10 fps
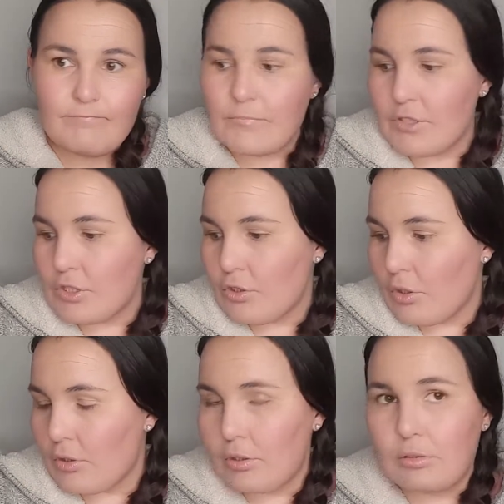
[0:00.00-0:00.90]

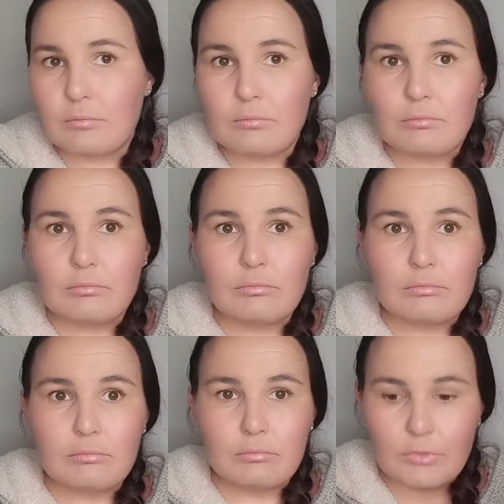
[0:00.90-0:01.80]
sock
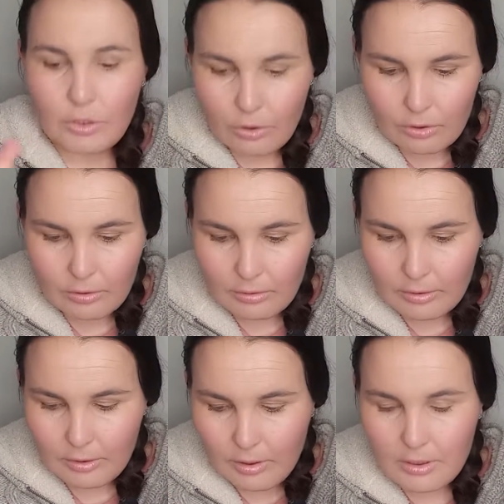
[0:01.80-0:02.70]
yarn,
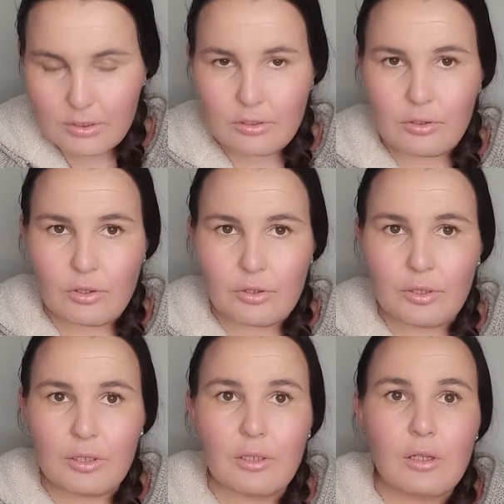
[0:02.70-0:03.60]
the Kaiser yarn
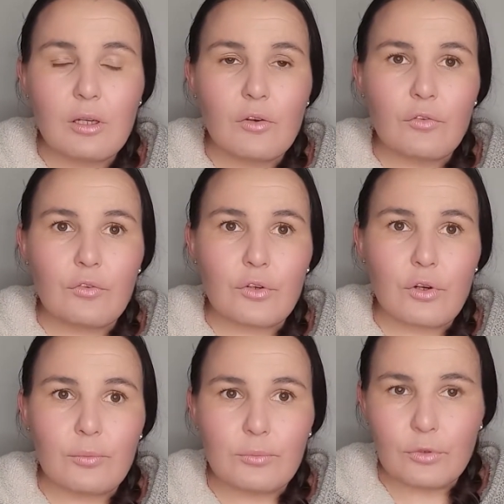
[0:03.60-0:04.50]

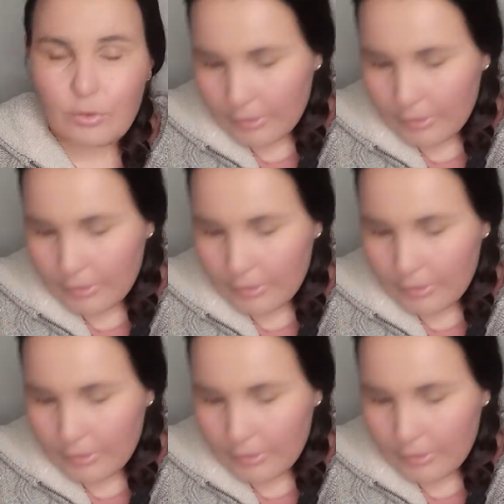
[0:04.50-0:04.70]
from Knotty